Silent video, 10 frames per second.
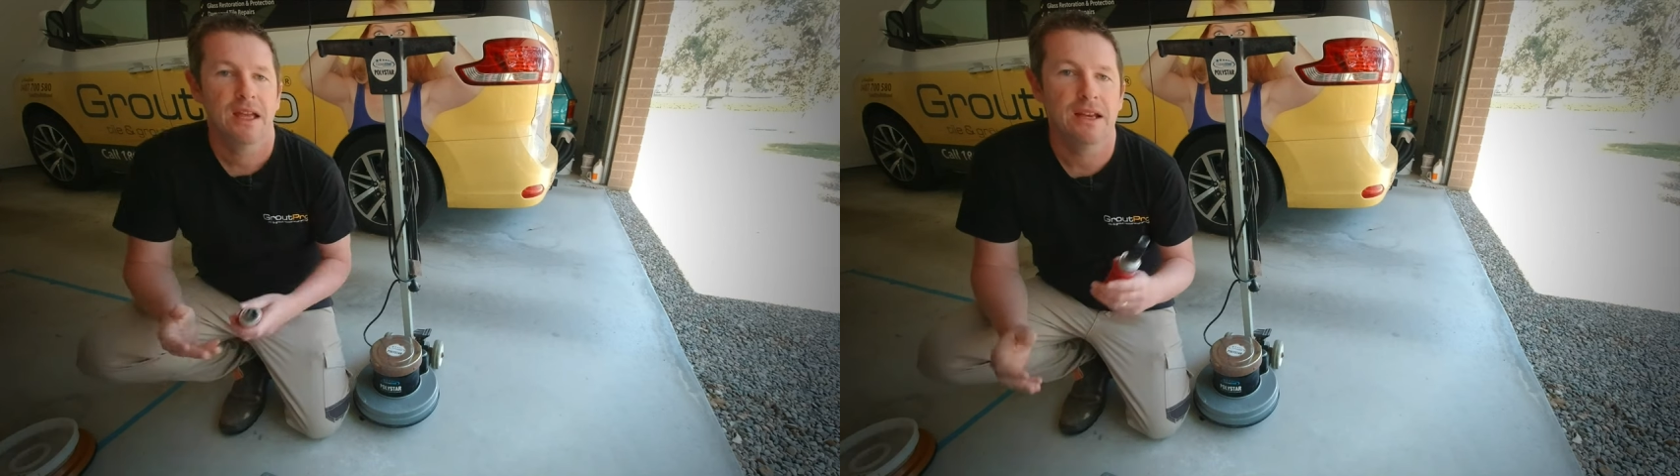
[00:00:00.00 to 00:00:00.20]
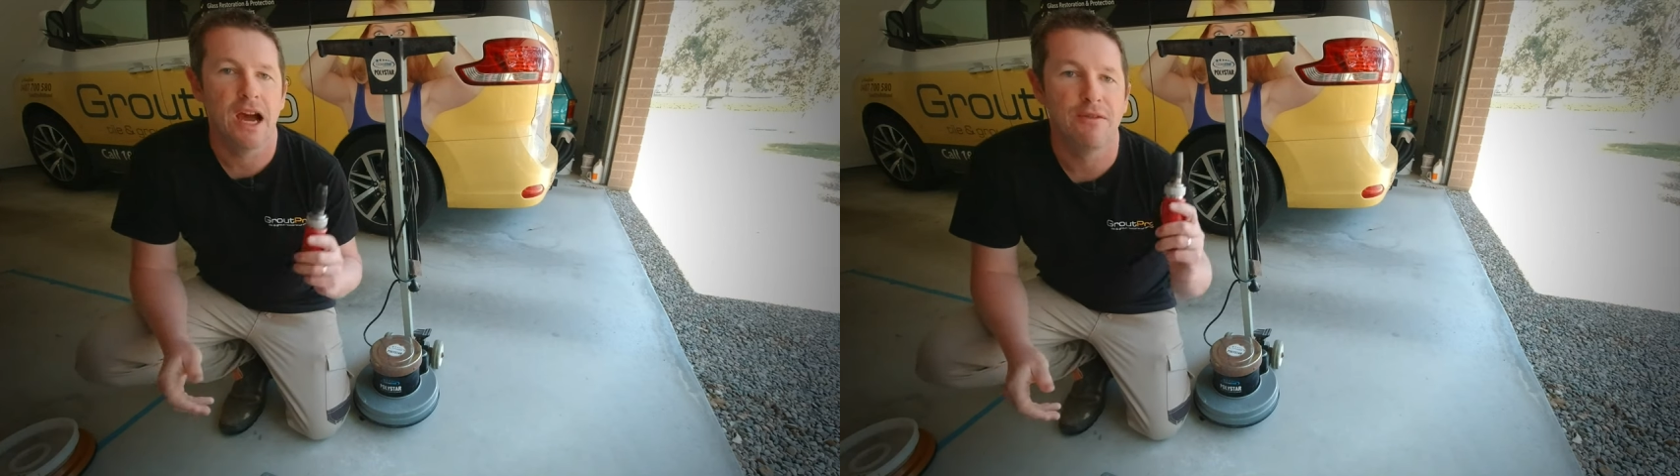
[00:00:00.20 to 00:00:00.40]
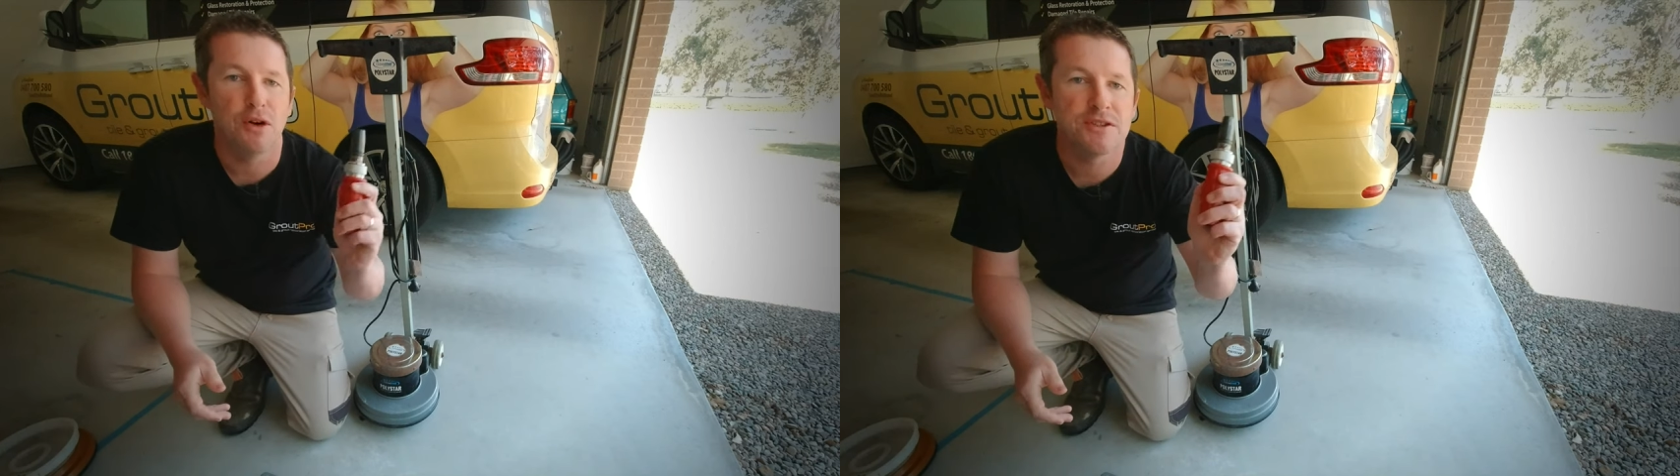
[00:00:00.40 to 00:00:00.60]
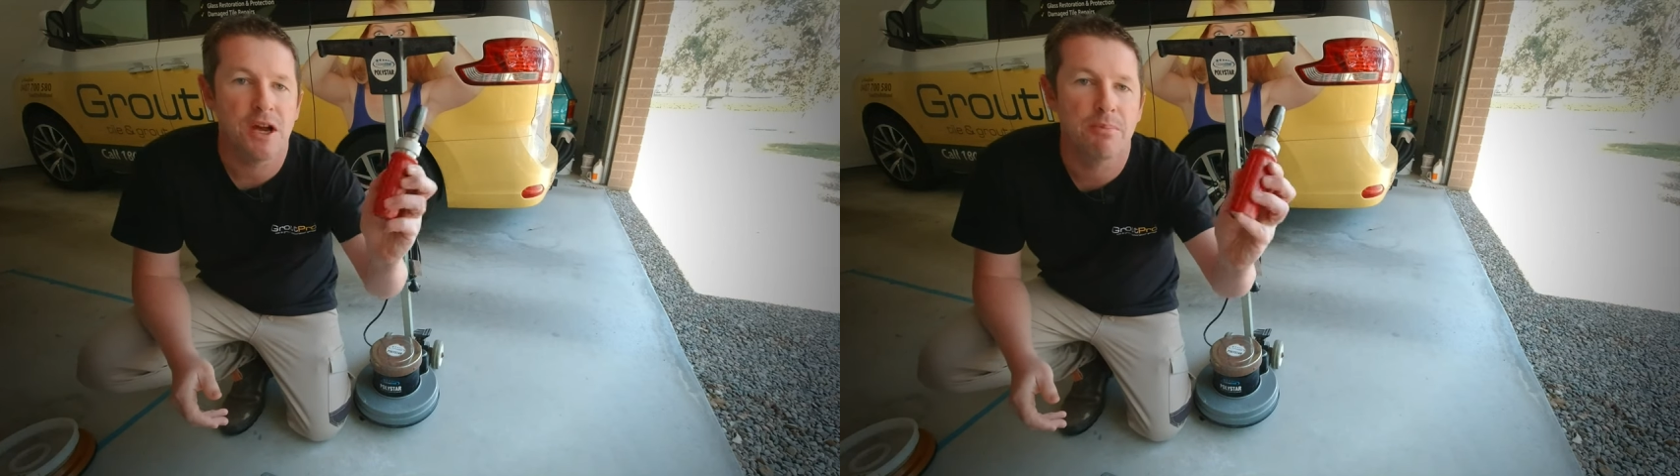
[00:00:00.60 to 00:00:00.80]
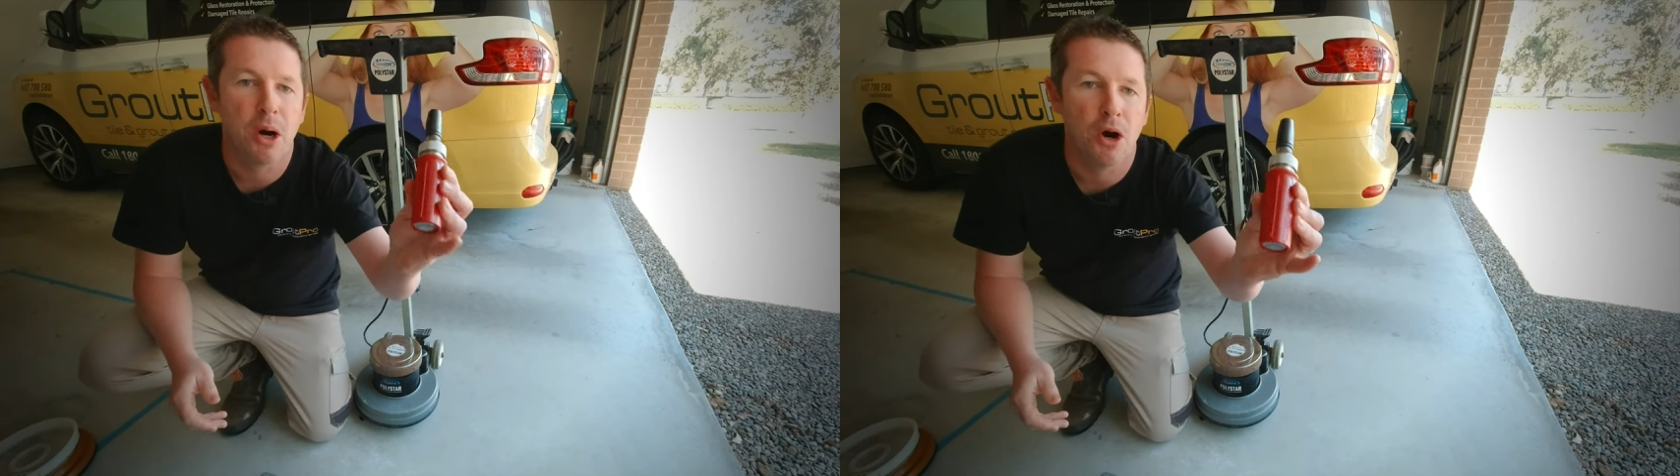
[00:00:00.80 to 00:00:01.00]
Now I've
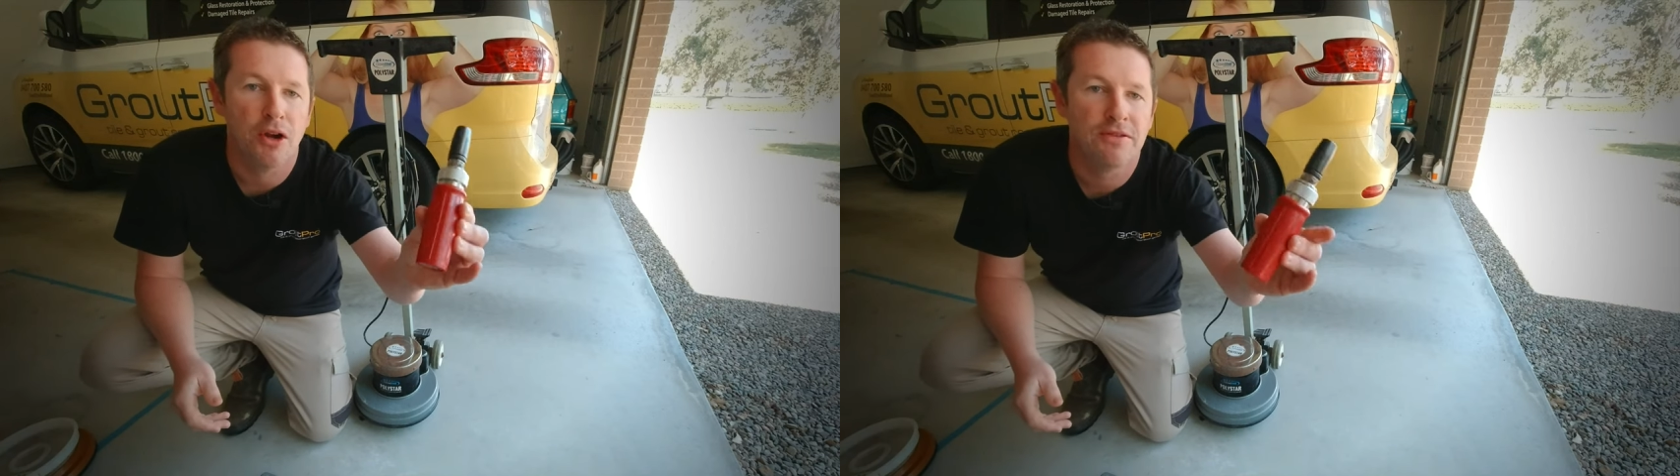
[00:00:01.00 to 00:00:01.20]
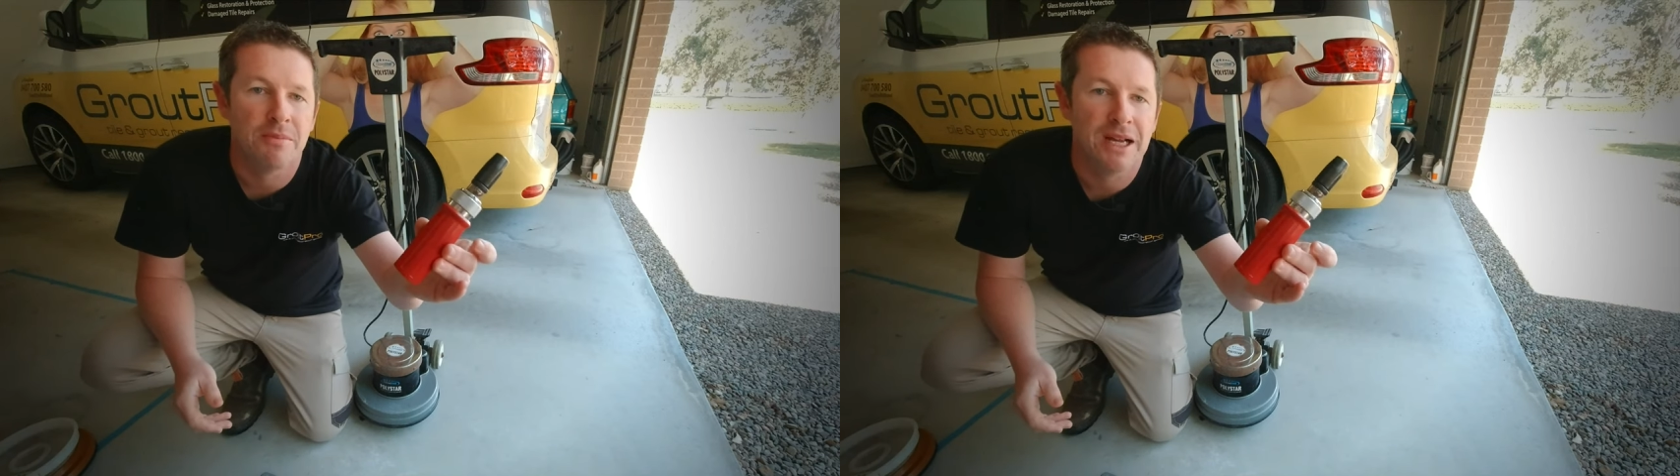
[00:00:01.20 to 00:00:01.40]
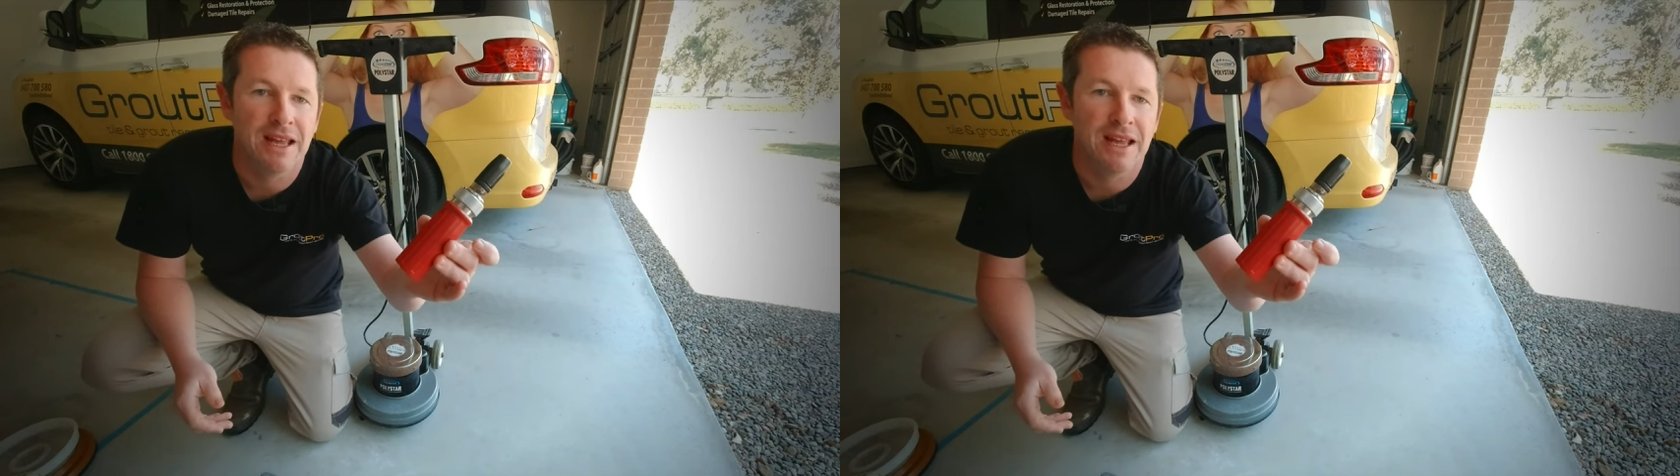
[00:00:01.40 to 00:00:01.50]
also borrowed from my